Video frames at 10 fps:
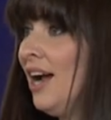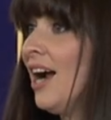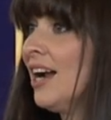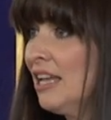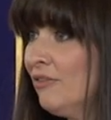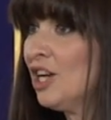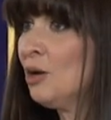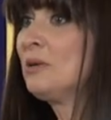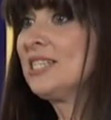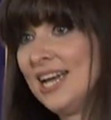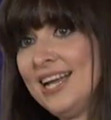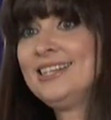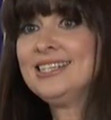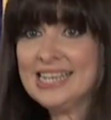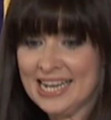are giving up
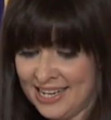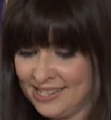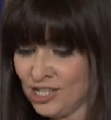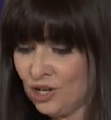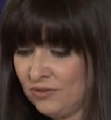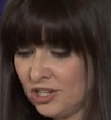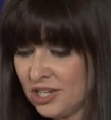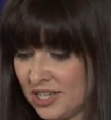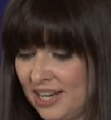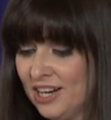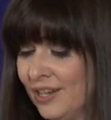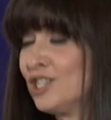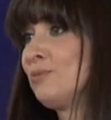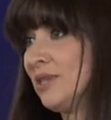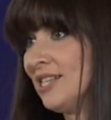10 days of your year
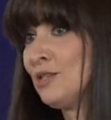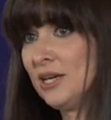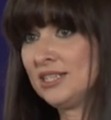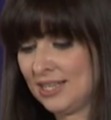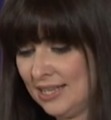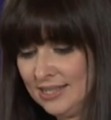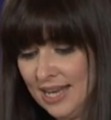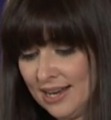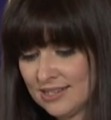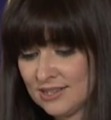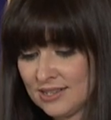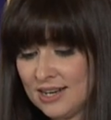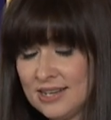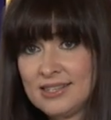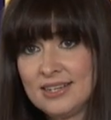to participate in this
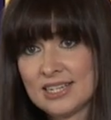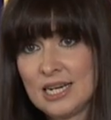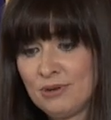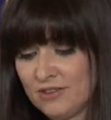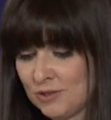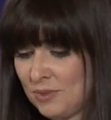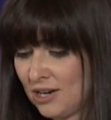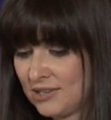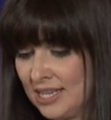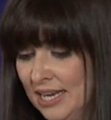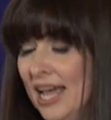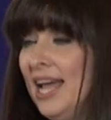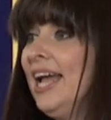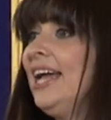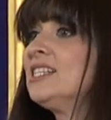exercise in deliberative democracy
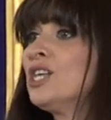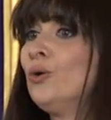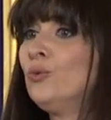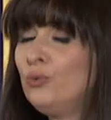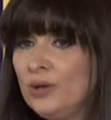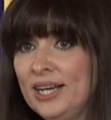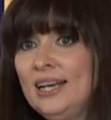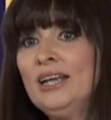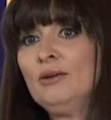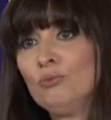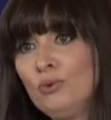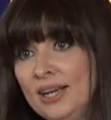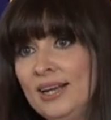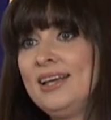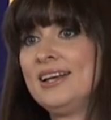is really,
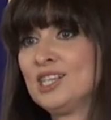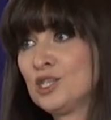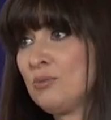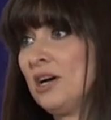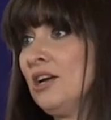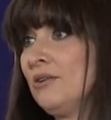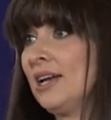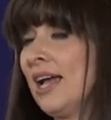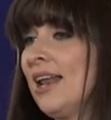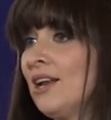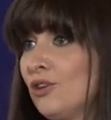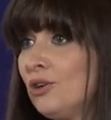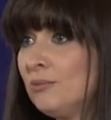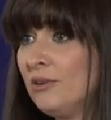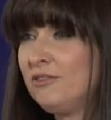really inspiring, and
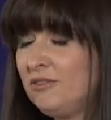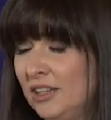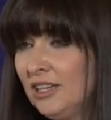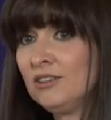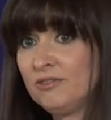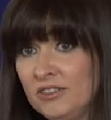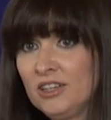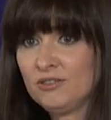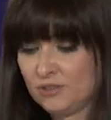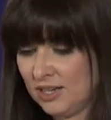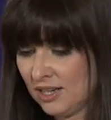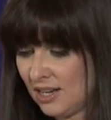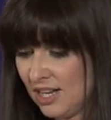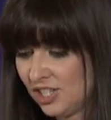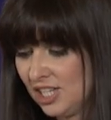Tom Fearwich
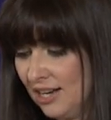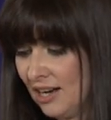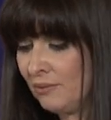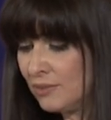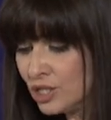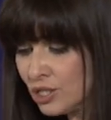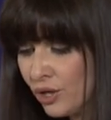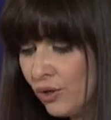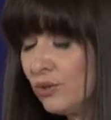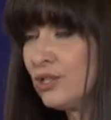Ashin, I'm so,